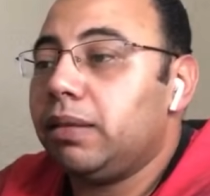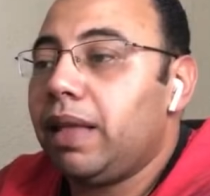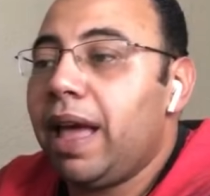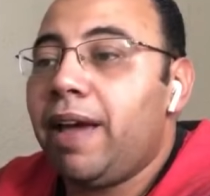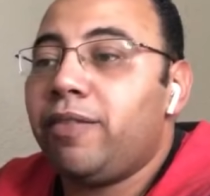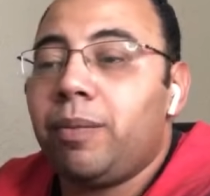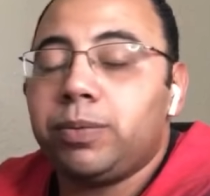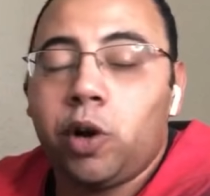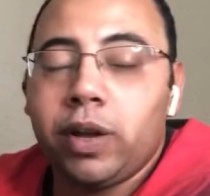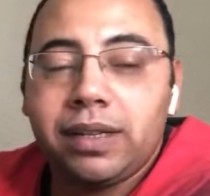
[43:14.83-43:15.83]
have a
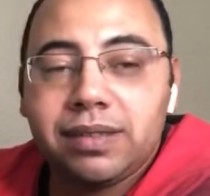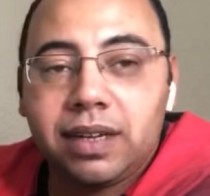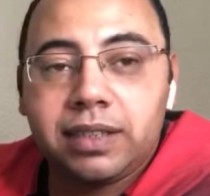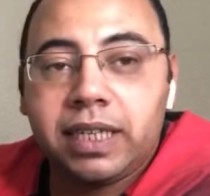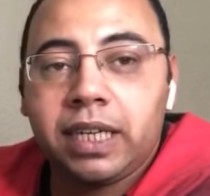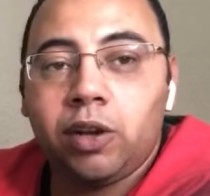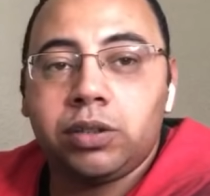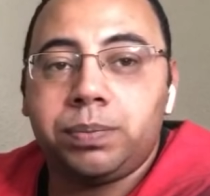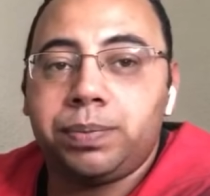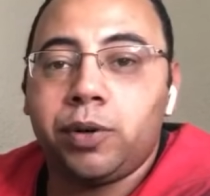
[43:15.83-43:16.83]
broken screen
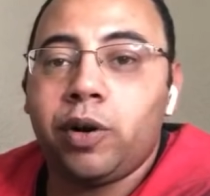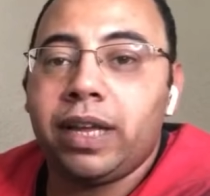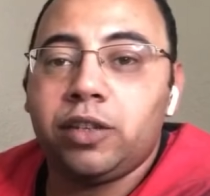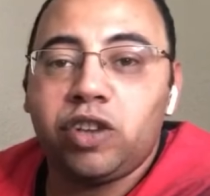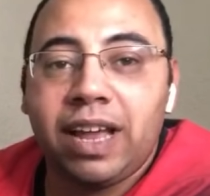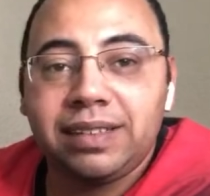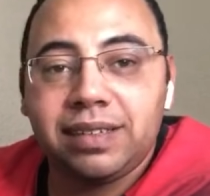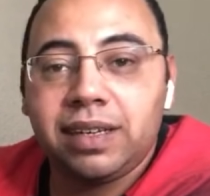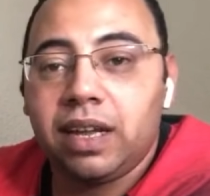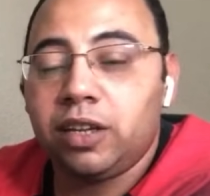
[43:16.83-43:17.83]
or broken chassis.